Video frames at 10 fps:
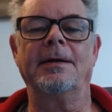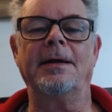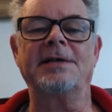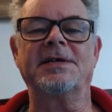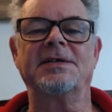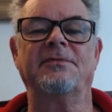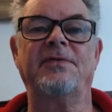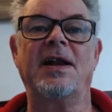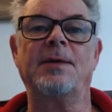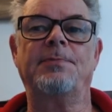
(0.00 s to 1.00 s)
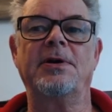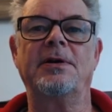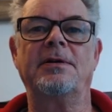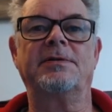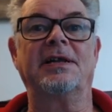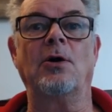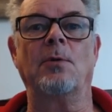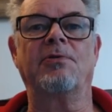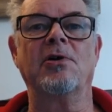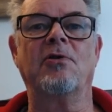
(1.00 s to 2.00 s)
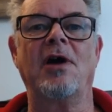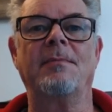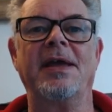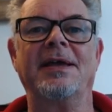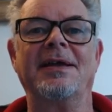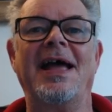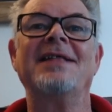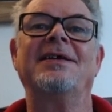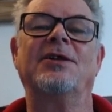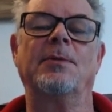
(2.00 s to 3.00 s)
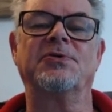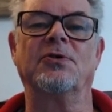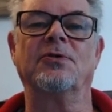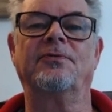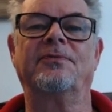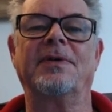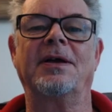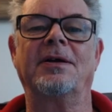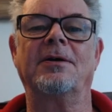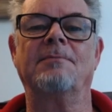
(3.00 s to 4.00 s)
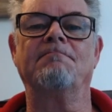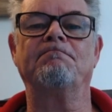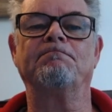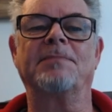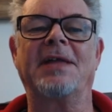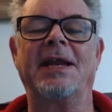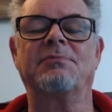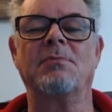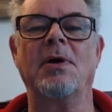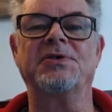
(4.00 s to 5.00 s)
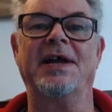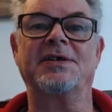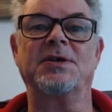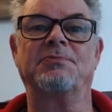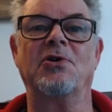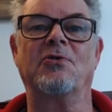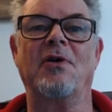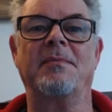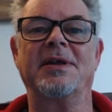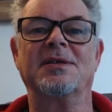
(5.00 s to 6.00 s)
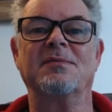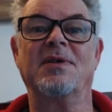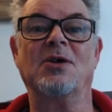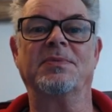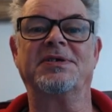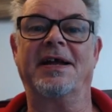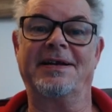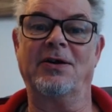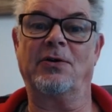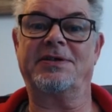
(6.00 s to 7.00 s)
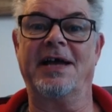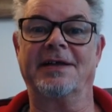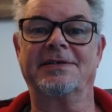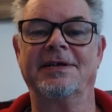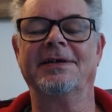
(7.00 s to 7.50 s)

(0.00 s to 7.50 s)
As a developer, did a lot of programming, ended up sort of getting promoted out of programming to become a technical architect,